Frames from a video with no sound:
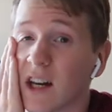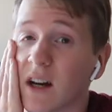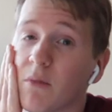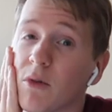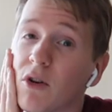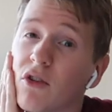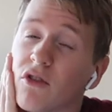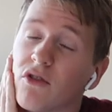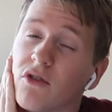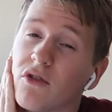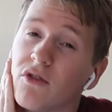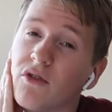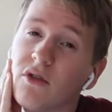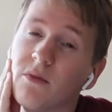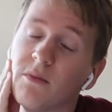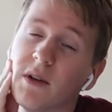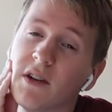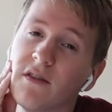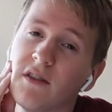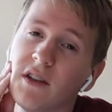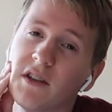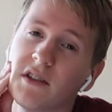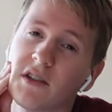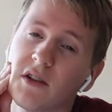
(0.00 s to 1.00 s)
I'm also doing
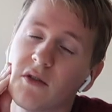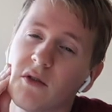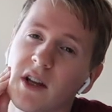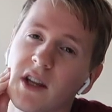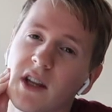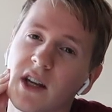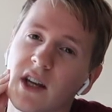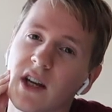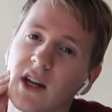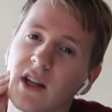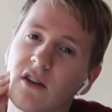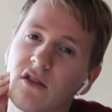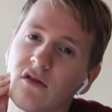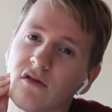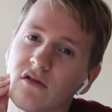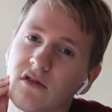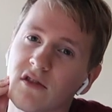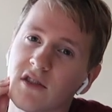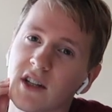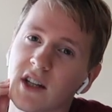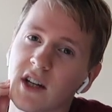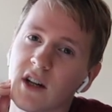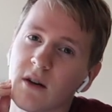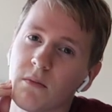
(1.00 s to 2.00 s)
my visa run again to
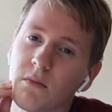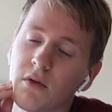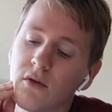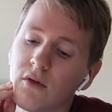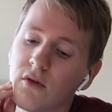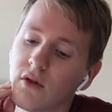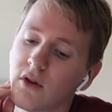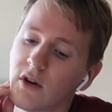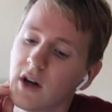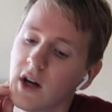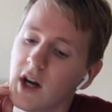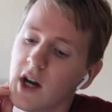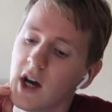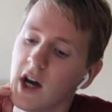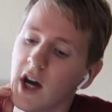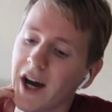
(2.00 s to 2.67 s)
Singapore.